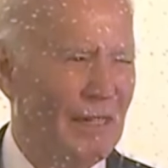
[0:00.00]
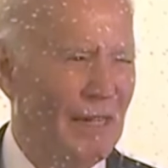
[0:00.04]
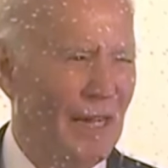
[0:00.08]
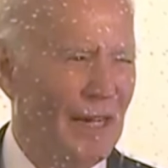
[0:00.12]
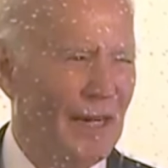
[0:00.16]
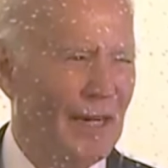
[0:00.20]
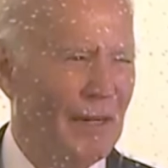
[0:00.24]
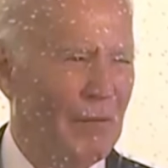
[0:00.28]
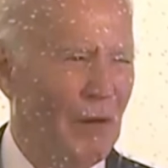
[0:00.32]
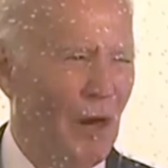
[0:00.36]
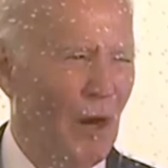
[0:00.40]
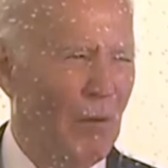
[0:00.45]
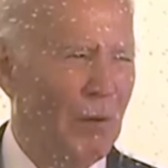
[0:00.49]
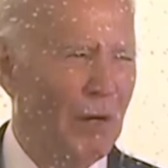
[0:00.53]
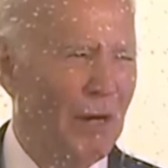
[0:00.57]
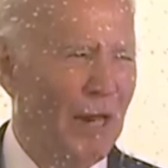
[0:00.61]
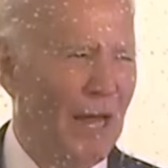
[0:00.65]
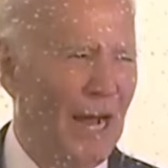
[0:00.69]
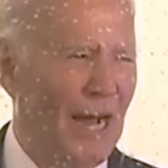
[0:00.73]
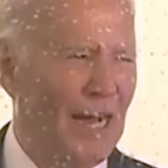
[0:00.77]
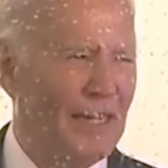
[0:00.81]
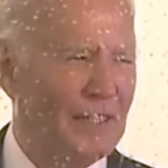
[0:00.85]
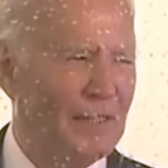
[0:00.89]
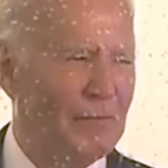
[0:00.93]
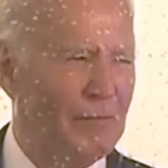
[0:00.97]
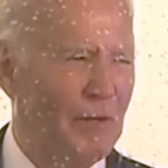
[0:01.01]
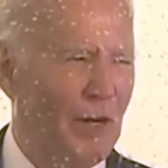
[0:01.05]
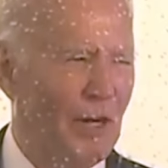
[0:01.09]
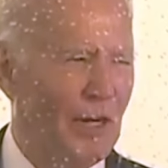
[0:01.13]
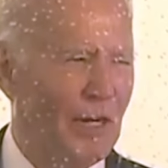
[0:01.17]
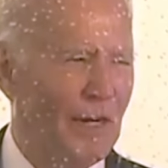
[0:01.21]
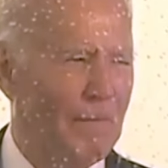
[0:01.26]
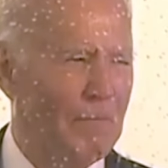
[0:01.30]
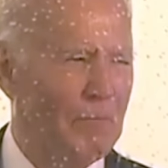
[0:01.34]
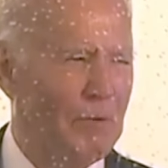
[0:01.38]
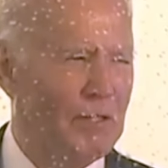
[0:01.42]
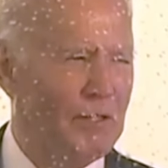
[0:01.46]
and to mobilize
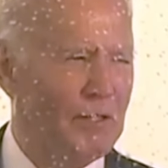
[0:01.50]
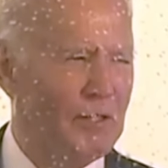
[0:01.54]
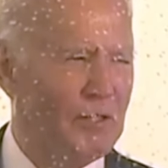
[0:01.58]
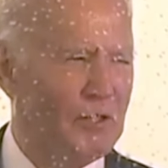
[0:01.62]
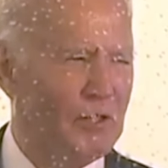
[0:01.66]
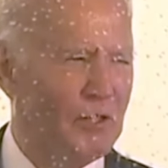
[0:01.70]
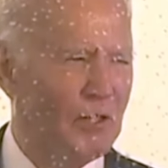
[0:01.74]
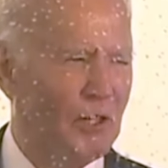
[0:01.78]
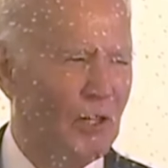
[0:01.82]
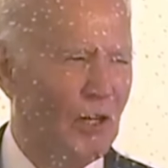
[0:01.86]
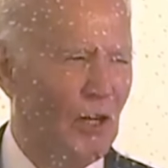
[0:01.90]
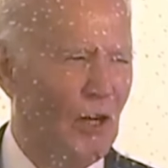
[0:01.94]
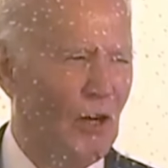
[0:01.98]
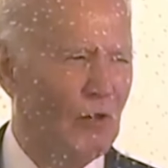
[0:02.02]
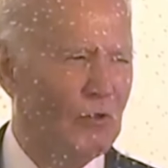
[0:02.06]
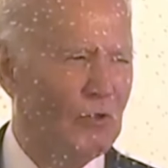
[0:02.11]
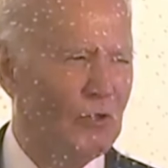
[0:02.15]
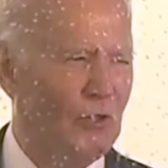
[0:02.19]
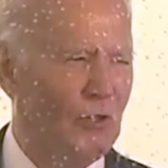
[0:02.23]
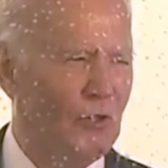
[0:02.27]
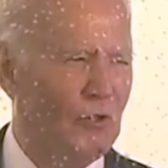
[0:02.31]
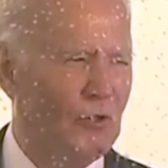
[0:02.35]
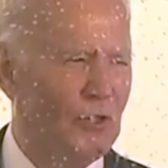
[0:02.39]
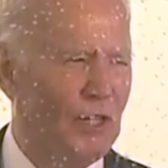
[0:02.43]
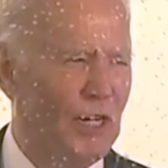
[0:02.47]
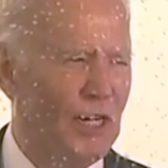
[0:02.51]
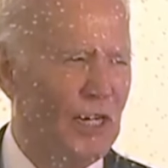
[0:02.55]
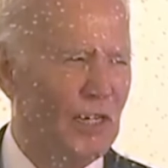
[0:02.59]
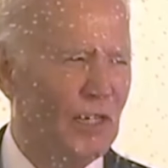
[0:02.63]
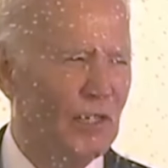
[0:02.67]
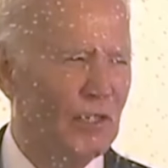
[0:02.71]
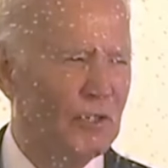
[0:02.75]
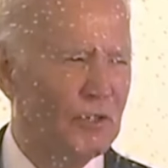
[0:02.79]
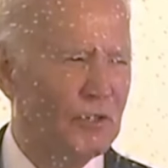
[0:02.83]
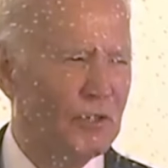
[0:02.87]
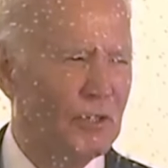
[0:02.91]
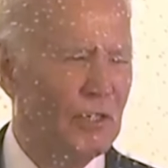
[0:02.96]
American business to close new
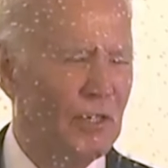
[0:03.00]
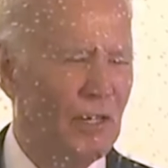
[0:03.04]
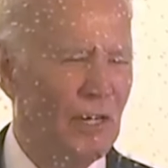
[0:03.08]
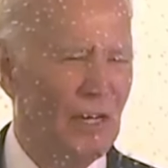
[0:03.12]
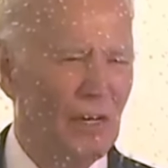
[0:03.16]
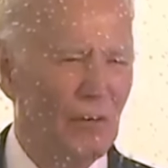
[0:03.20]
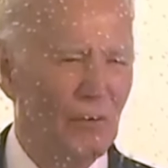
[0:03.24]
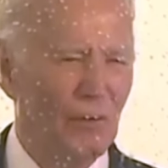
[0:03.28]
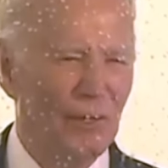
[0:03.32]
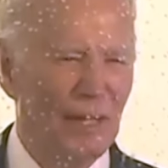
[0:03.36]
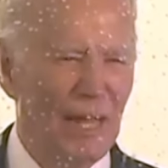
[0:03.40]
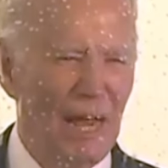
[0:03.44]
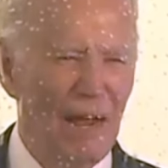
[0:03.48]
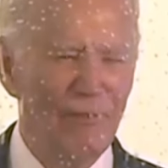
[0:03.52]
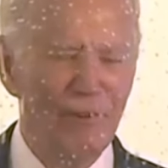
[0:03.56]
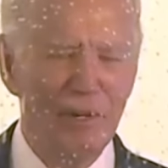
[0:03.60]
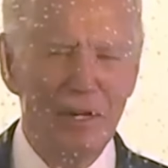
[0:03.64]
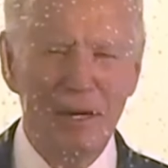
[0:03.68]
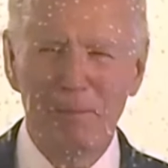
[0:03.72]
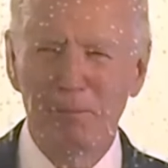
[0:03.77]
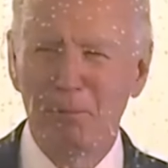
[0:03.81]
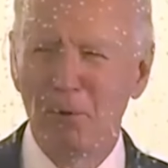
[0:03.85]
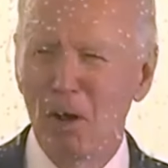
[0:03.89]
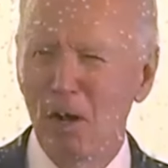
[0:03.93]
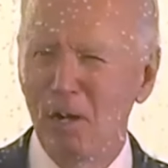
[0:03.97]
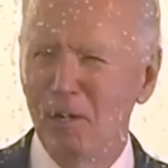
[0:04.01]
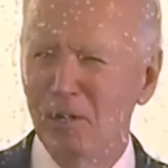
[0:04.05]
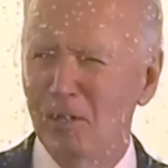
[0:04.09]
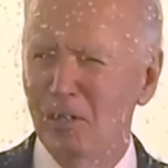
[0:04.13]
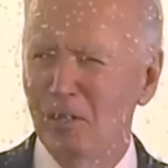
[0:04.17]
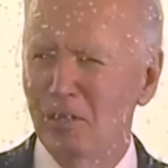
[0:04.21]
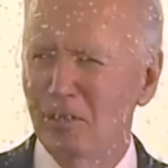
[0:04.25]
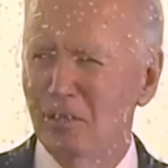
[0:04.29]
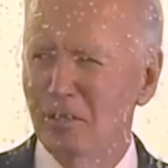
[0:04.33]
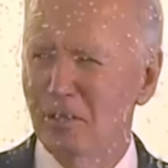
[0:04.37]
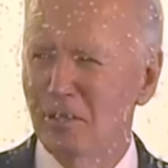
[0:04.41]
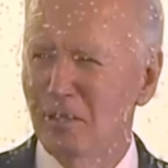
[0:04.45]
deals with African
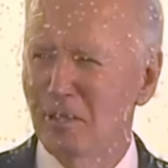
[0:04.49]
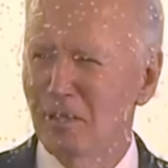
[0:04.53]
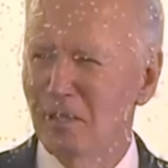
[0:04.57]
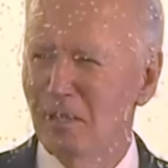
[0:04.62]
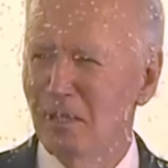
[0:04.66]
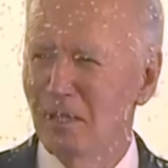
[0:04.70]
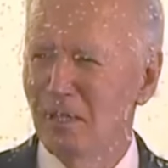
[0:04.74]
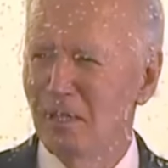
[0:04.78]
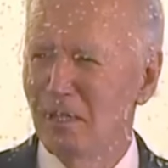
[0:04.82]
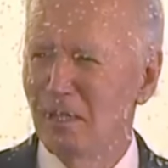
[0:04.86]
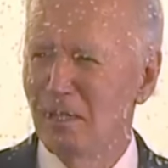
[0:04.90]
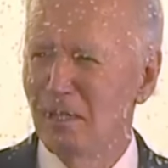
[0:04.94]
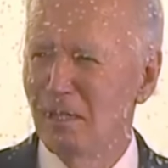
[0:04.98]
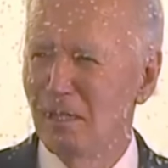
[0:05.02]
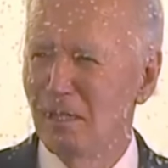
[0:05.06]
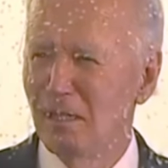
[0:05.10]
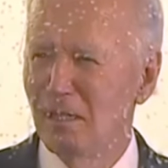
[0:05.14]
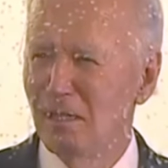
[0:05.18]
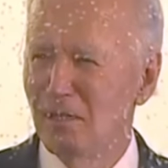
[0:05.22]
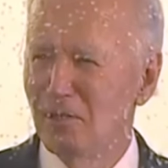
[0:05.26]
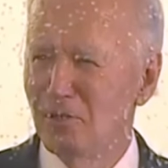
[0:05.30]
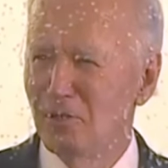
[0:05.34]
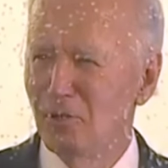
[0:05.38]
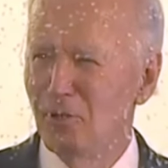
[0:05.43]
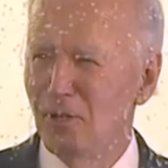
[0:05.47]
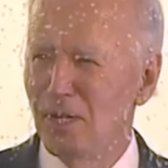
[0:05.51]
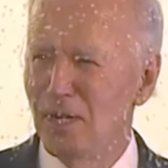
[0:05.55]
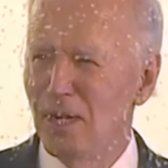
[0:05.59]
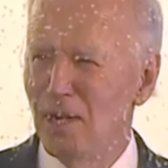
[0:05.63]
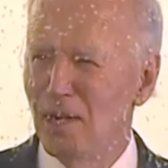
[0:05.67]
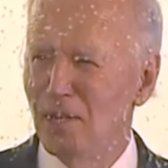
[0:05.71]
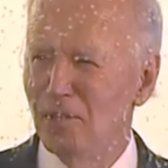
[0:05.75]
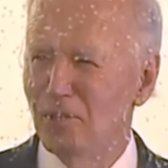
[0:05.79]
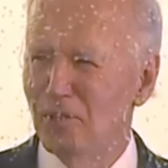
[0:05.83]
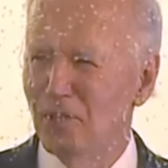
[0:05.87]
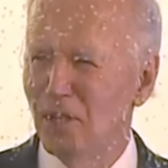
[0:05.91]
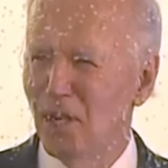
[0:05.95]
partners. 2
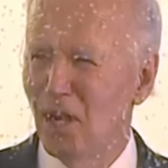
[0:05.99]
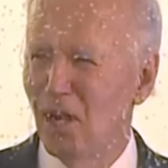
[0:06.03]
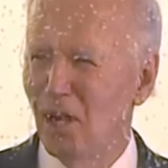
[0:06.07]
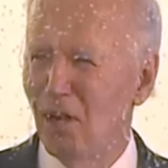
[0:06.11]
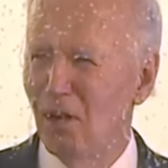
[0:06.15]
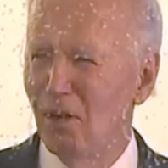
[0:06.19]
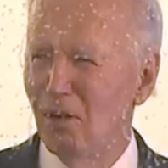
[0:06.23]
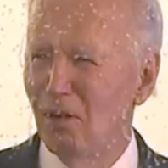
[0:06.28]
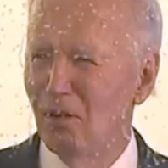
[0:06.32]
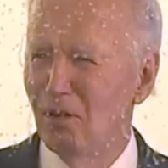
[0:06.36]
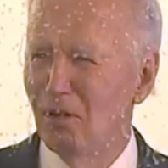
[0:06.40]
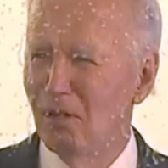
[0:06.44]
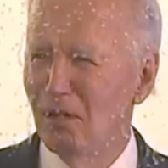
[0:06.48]
years ago,